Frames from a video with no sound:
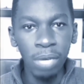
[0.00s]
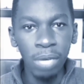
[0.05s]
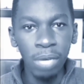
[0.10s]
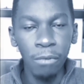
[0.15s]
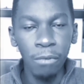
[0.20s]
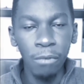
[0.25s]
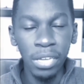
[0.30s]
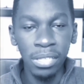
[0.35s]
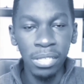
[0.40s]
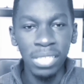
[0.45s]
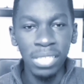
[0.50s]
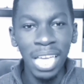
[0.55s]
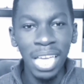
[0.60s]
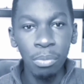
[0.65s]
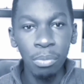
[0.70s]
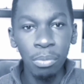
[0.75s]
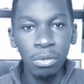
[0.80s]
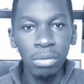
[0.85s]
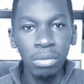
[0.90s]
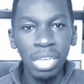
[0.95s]
For
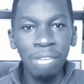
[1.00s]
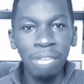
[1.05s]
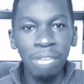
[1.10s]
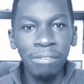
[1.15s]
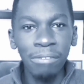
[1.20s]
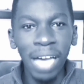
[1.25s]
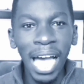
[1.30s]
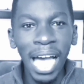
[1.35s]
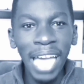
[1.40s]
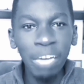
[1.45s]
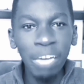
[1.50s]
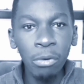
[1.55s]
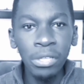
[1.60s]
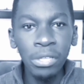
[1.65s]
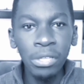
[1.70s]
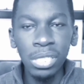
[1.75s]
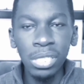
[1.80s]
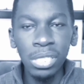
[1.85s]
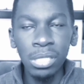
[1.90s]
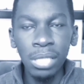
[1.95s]
example, if I
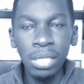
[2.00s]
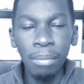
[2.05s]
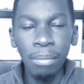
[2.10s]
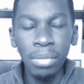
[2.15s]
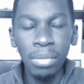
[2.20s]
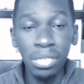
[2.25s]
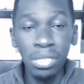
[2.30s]
wanted somebody